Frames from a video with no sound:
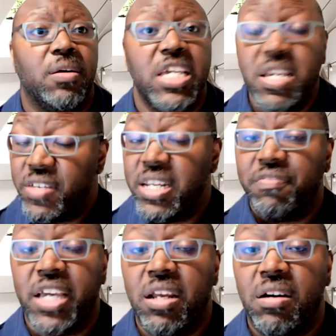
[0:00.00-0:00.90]
even
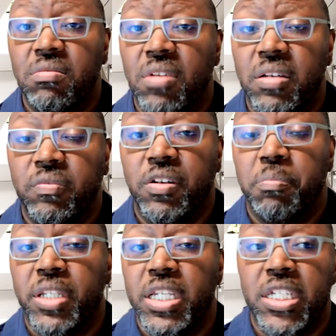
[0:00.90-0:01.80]
if they don't
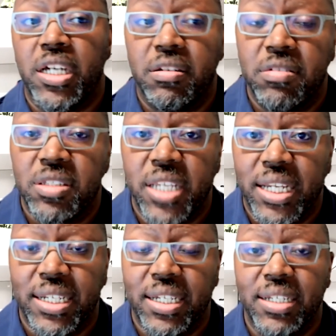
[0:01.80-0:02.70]
completely
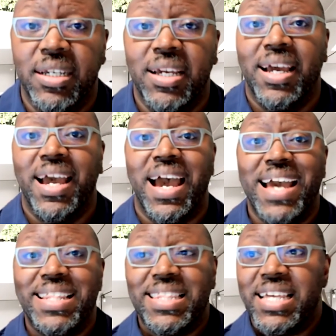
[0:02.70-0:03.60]
understand it,
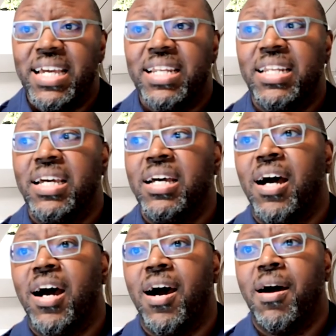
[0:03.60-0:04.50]
and then
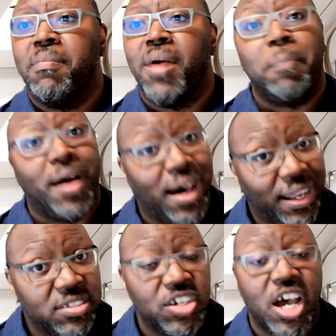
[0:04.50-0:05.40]

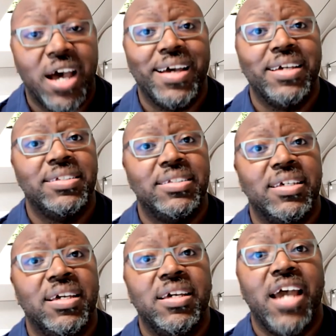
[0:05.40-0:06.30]
apologize
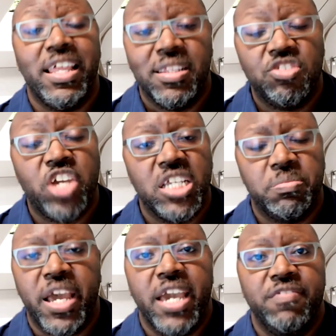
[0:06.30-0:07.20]
and then change
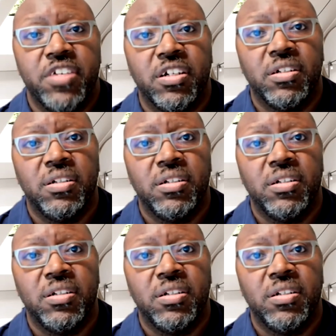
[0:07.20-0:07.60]
behavior.